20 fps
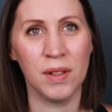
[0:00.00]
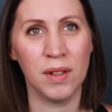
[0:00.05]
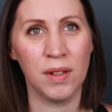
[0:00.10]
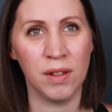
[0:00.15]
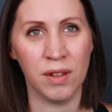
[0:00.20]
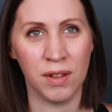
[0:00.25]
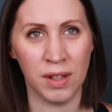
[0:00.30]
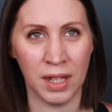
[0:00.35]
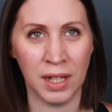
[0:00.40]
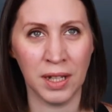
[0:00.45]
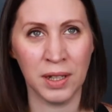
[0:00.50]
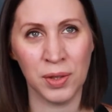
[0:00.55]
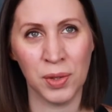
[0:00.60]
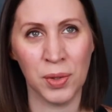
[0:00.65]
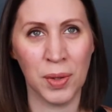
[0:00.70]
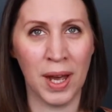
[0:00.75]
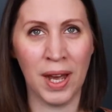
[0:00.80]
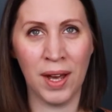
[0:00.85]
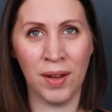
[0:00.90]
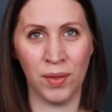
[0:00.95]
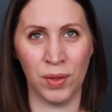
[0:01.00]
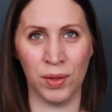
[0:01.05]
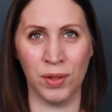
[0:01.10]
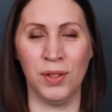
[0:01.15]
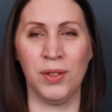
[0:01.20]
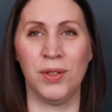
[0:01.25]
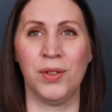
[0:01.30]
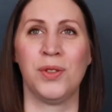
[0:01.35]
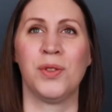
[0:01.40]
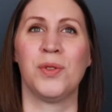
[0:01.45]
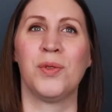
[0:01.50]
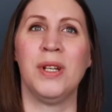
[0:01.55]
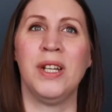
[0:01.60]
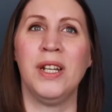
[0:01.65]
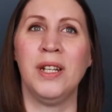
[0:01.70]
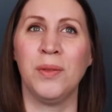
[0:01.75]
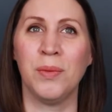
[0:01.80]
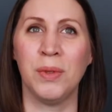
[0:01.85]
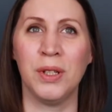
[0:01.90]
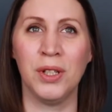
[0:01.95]
thing to have on your
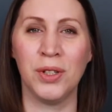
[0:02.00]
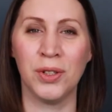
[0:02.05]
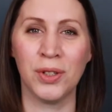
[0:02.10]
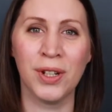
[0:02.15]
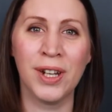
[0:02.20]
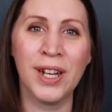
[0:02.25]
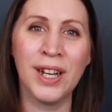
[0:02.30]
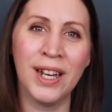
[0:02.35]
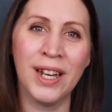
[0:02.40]
screen when you're